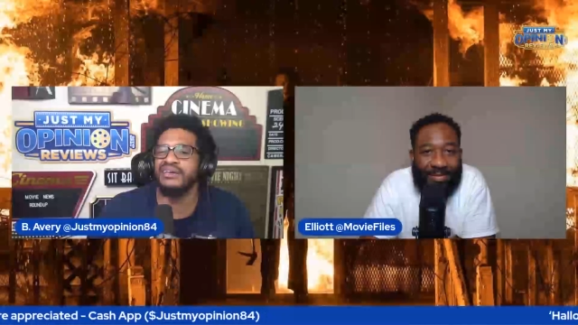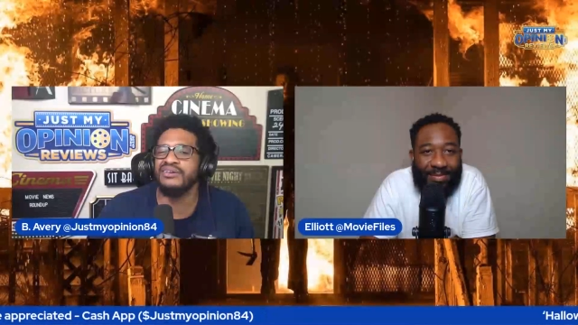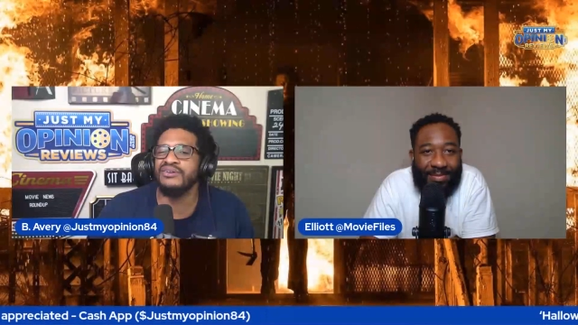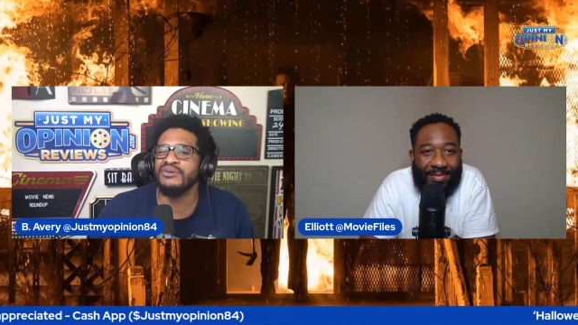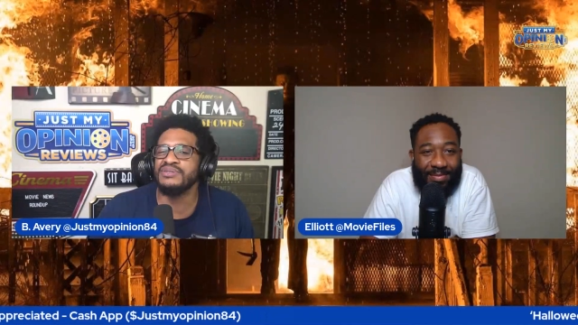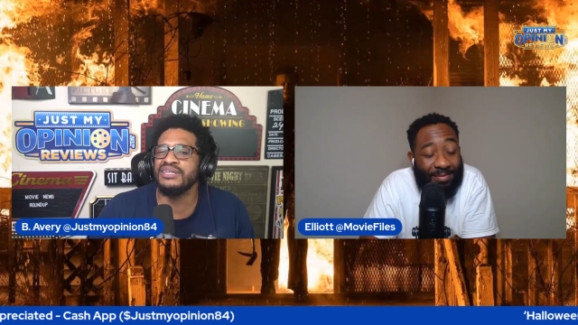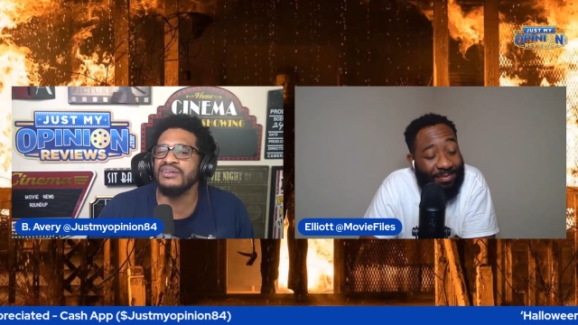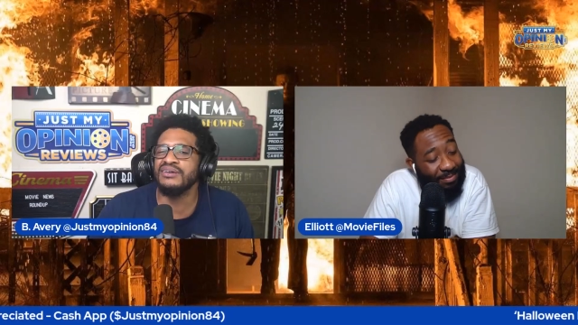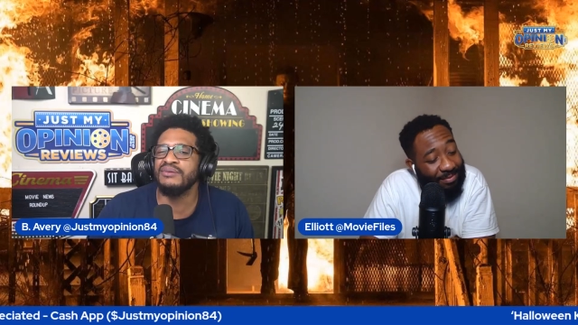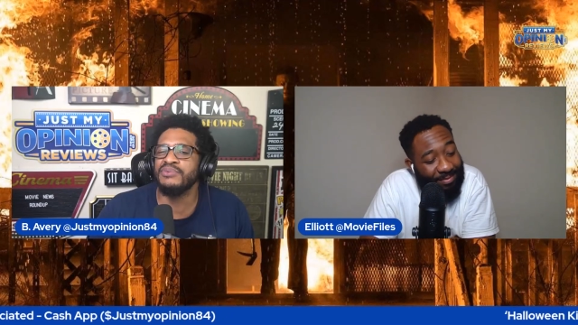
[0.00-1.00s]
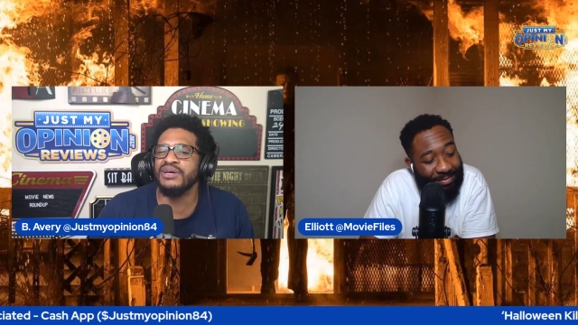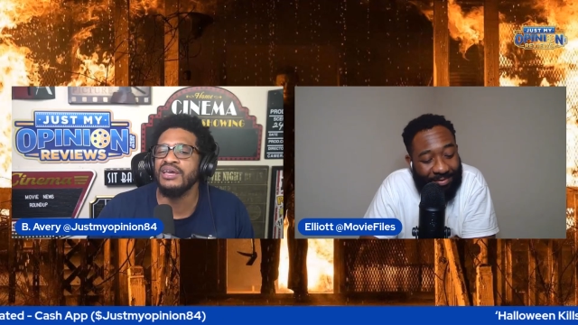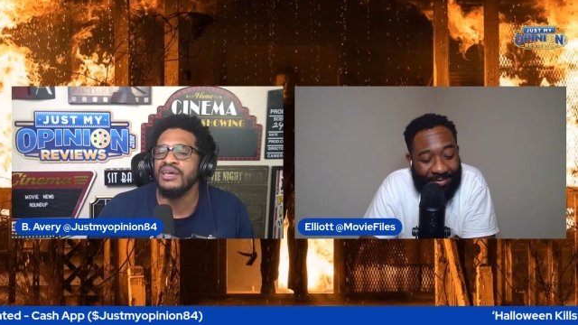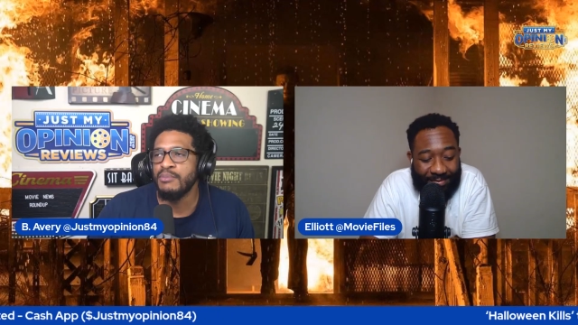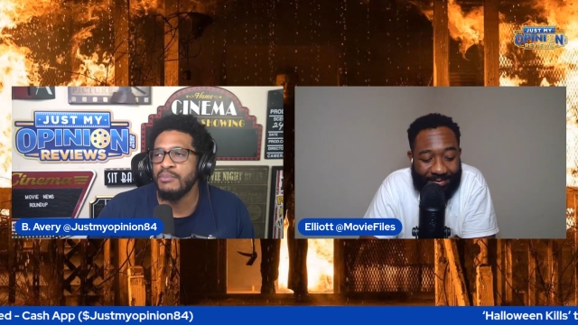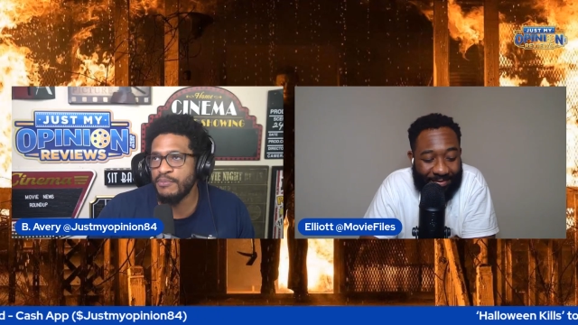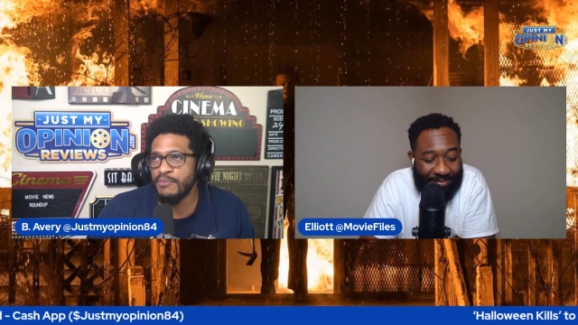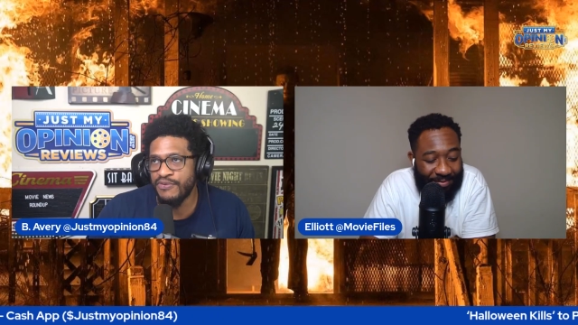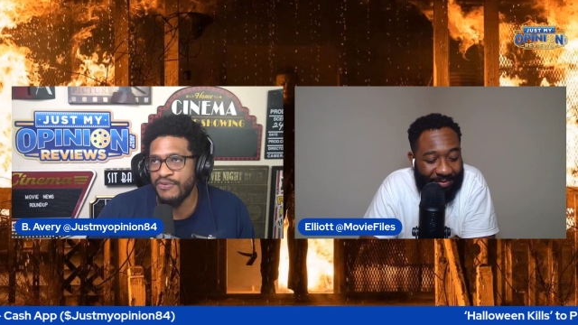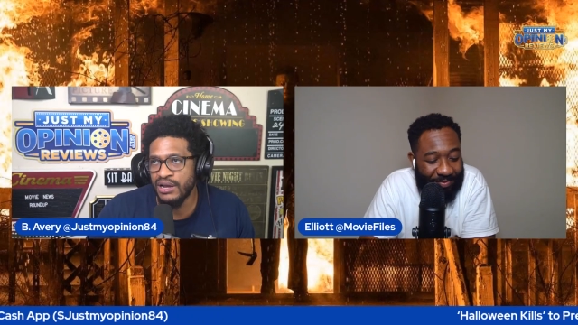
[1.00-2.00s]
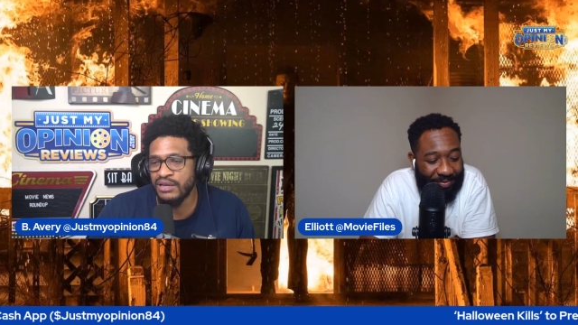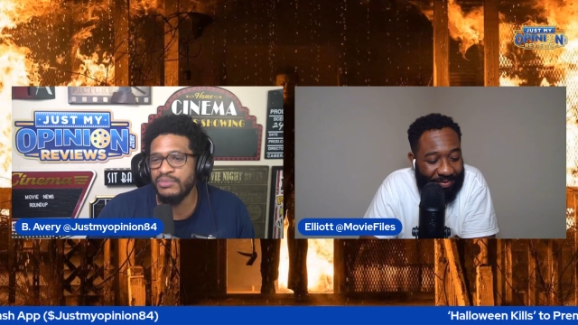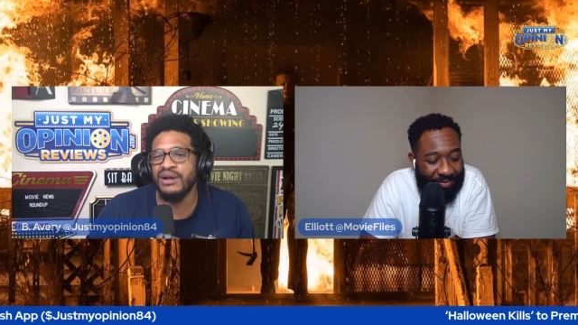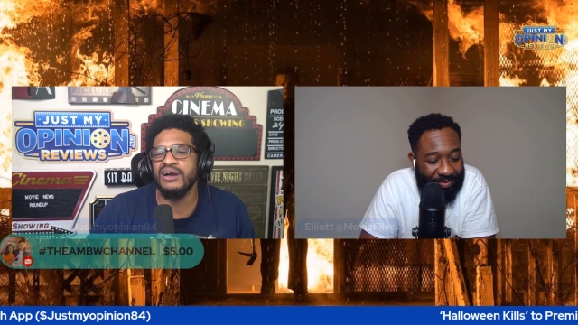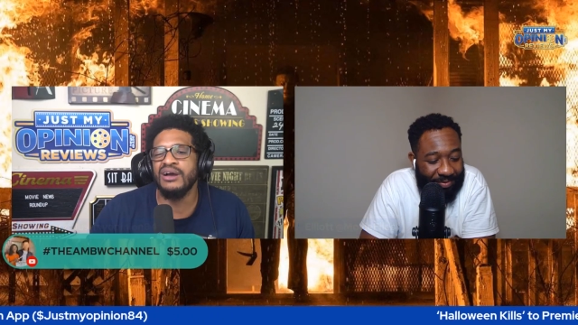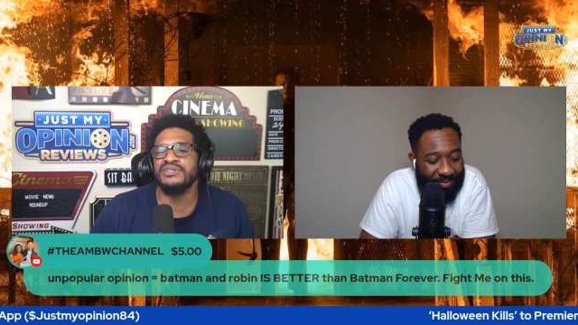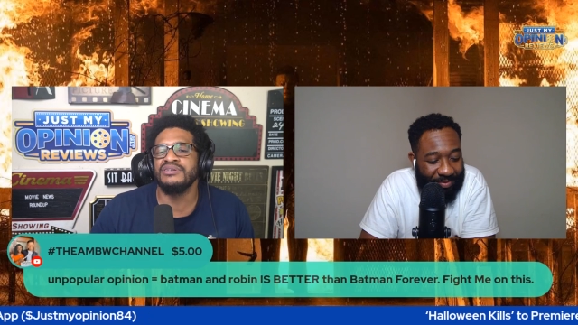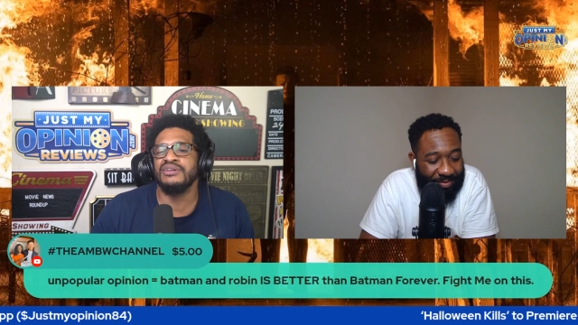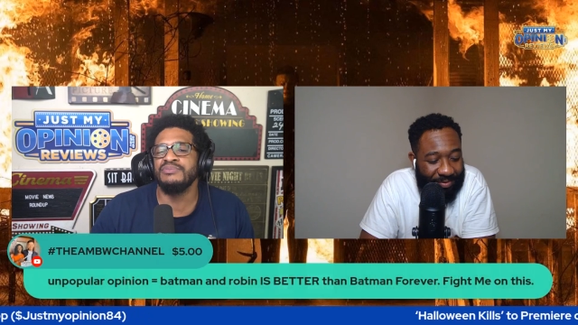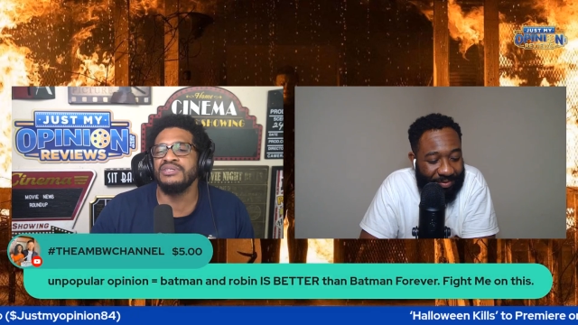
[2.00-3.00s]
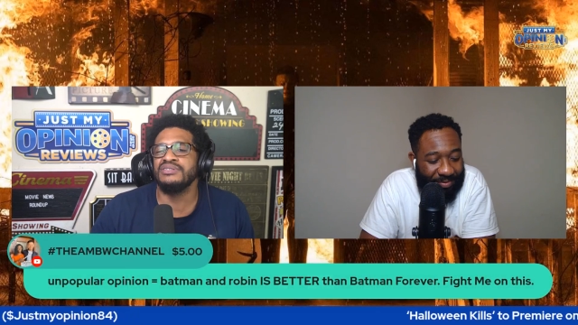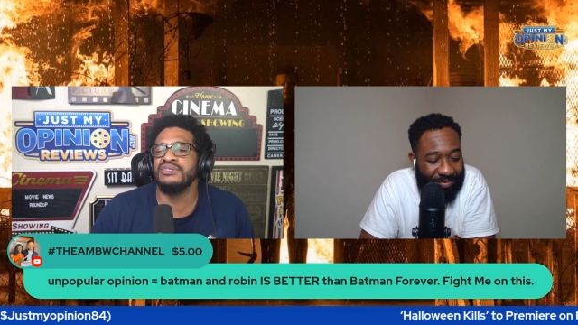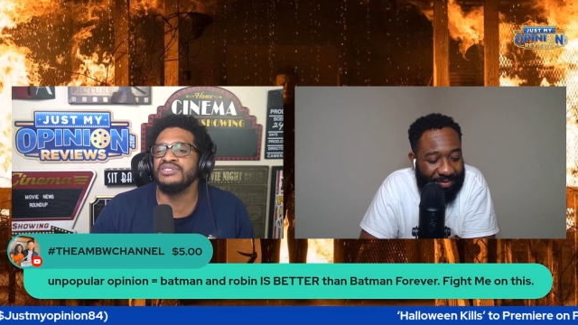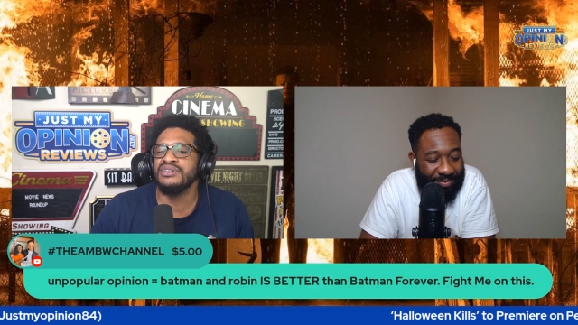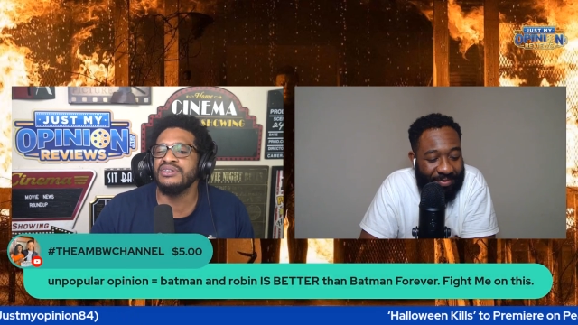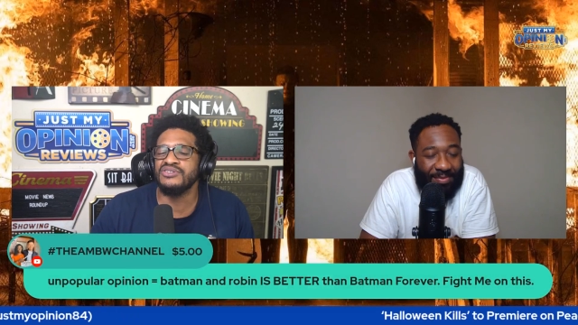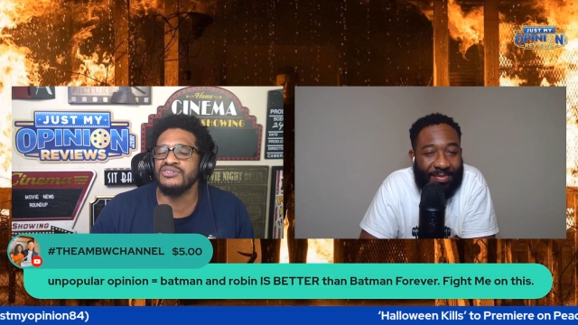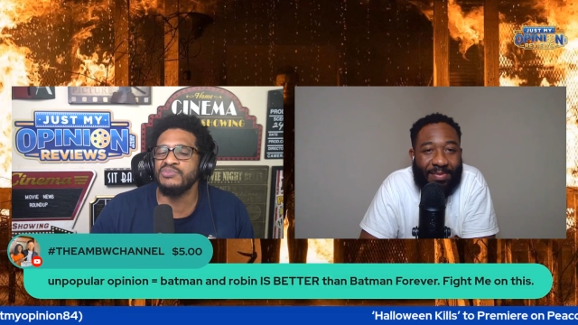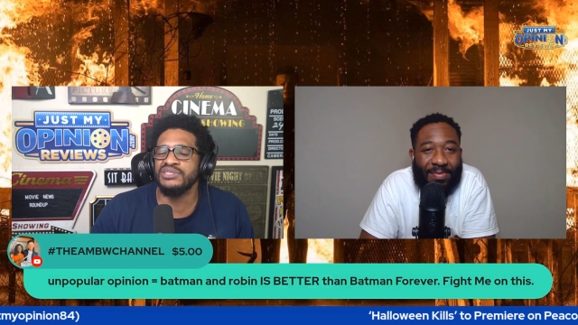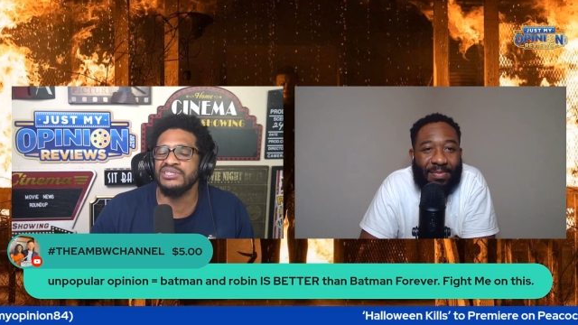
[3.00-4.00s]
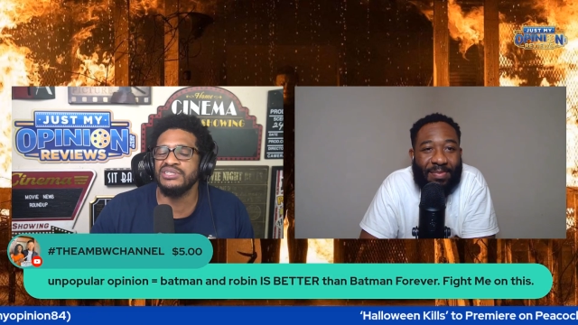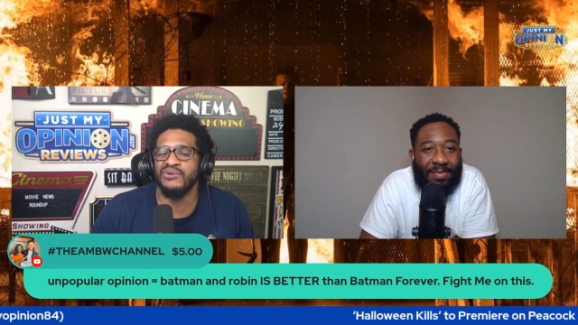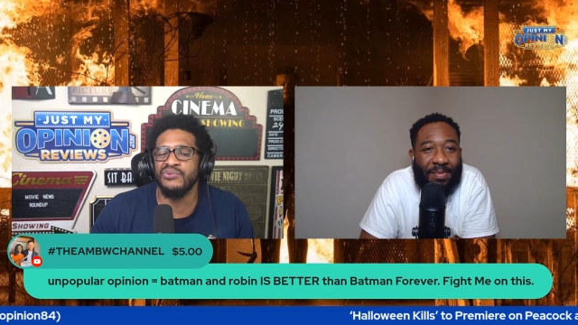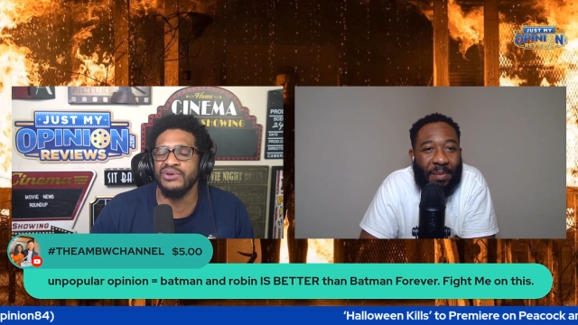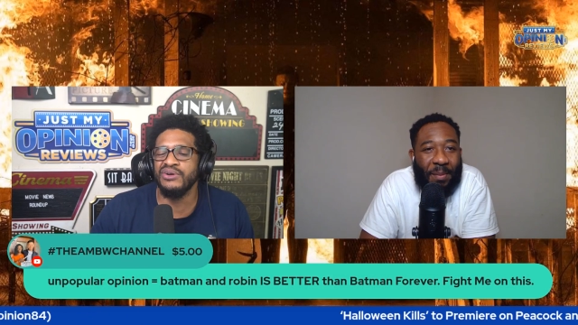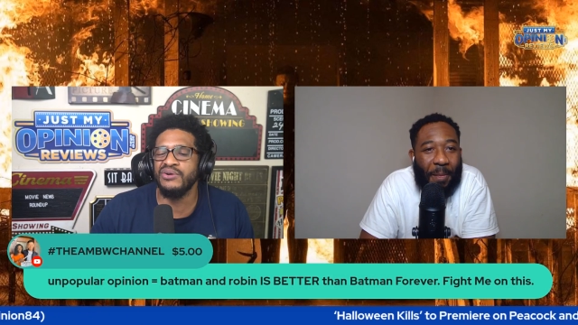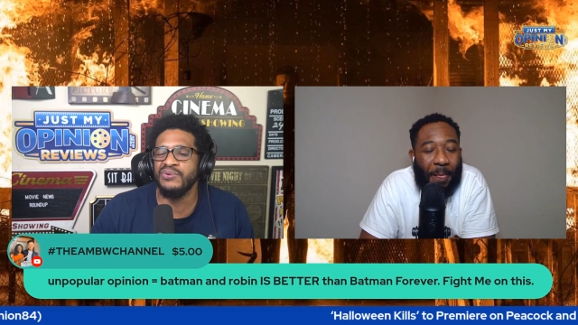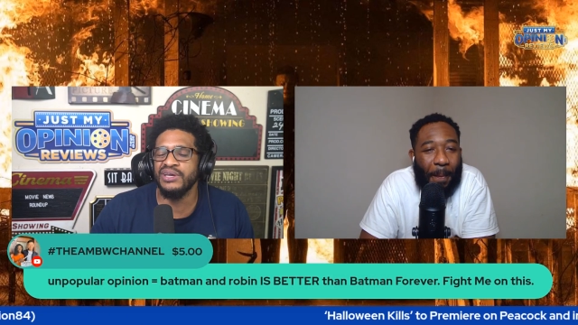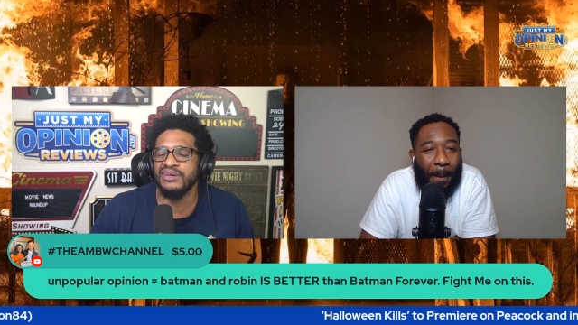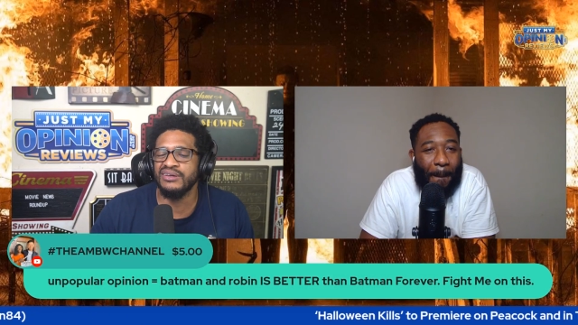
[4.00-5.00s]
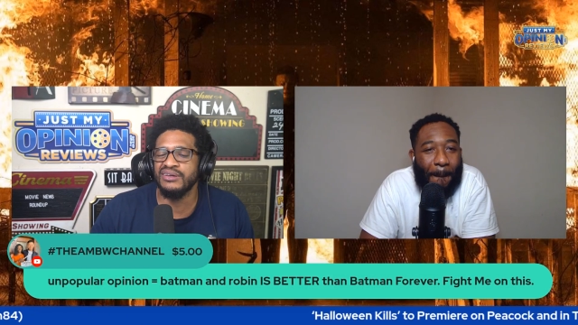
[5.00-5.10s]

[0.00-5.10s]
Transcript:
Speaker 1: you know what I'm saying? But but before I give my commentary, let me just address a super chat real quick.